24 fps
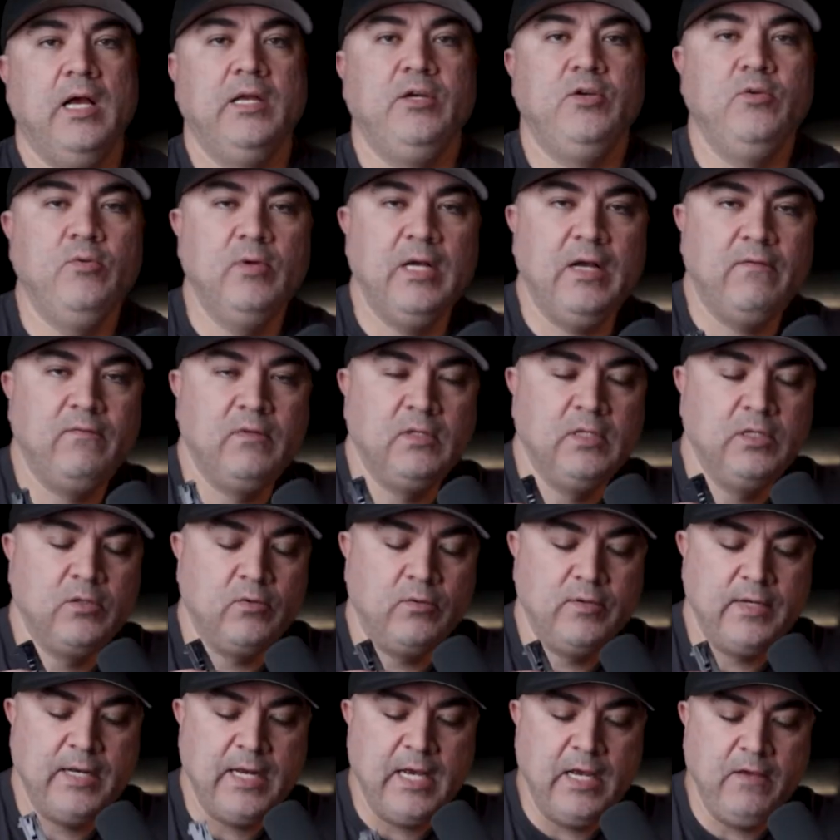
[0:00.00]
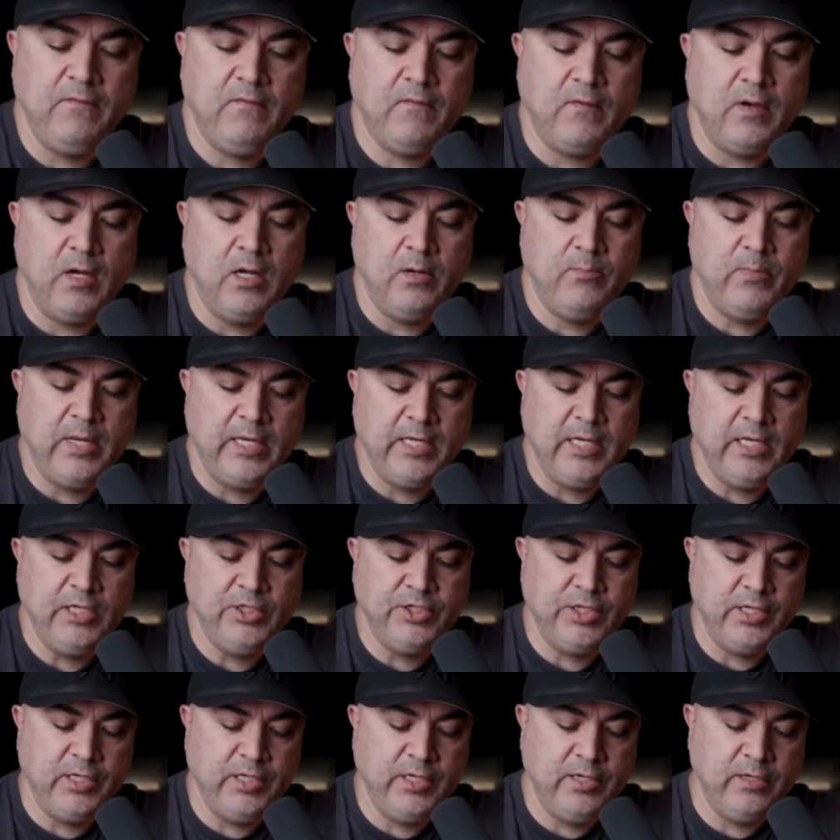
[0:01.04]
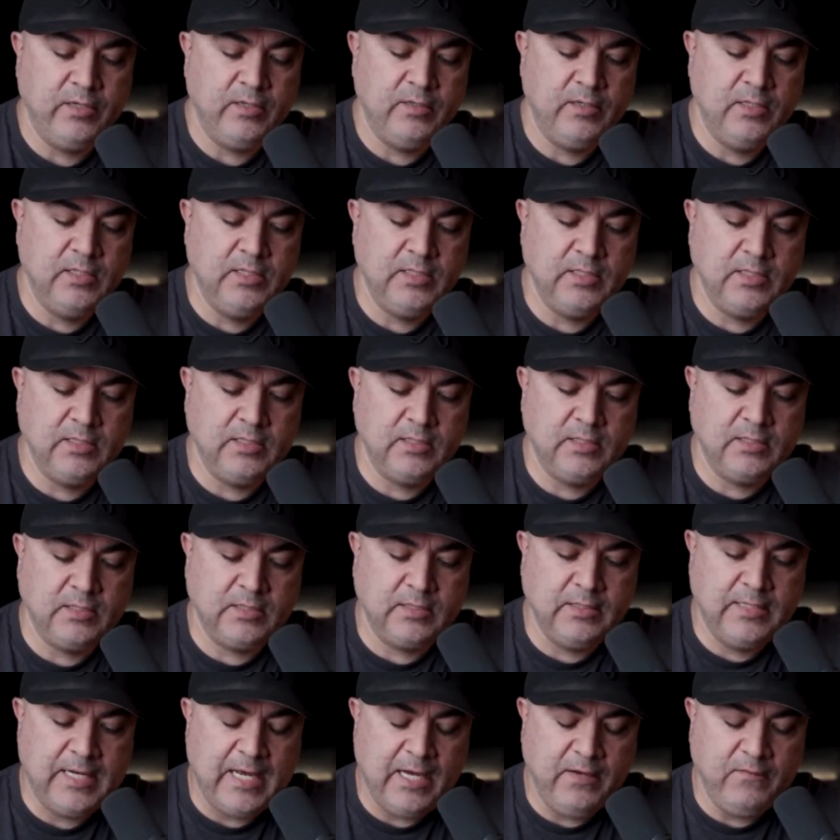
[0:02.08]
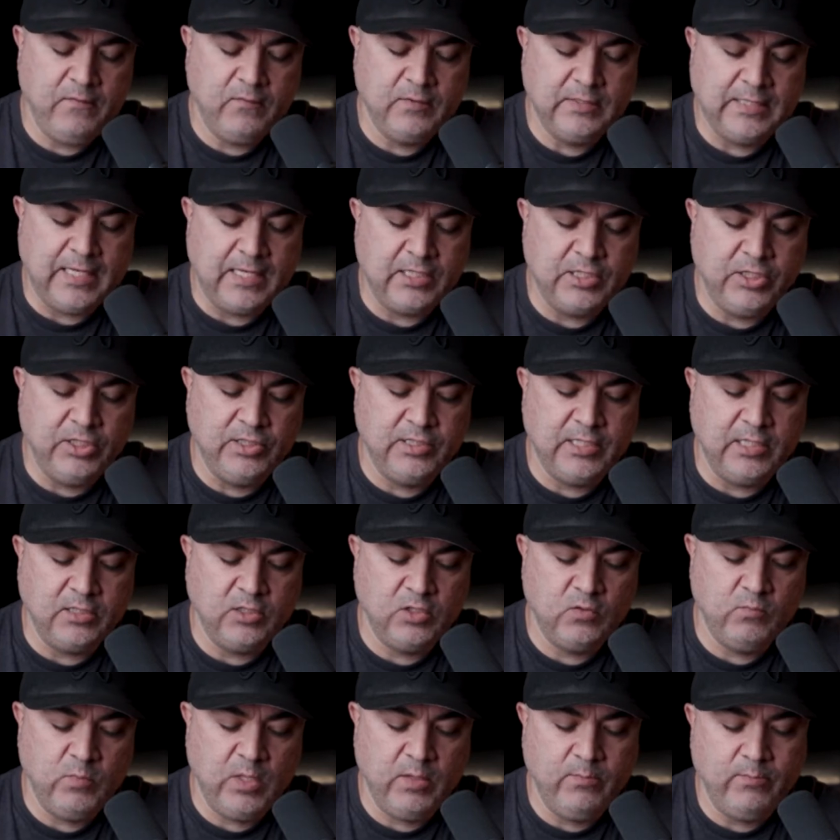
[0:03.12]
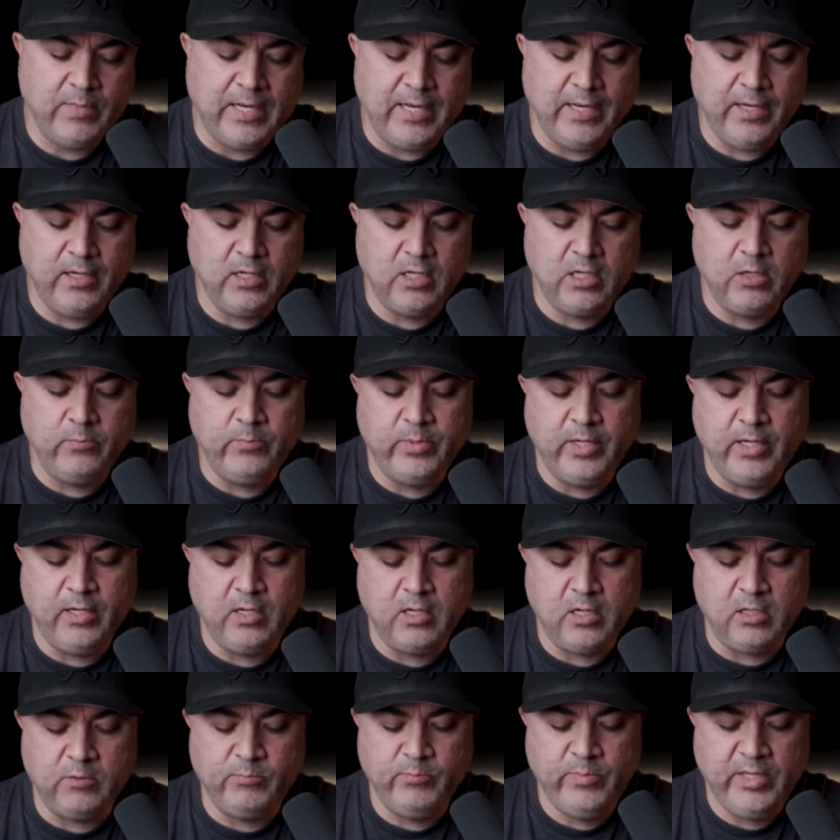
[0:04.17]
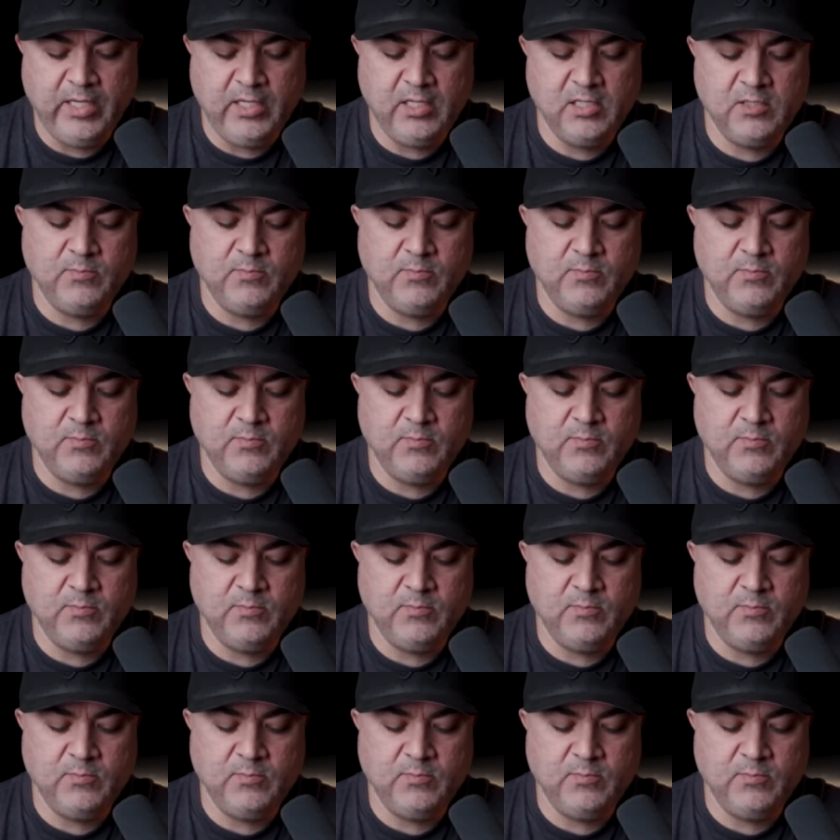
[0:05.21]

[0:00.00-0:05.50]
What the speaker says: I do have a little knife on my keychain here. This knife was actually sent to me by a company called Peak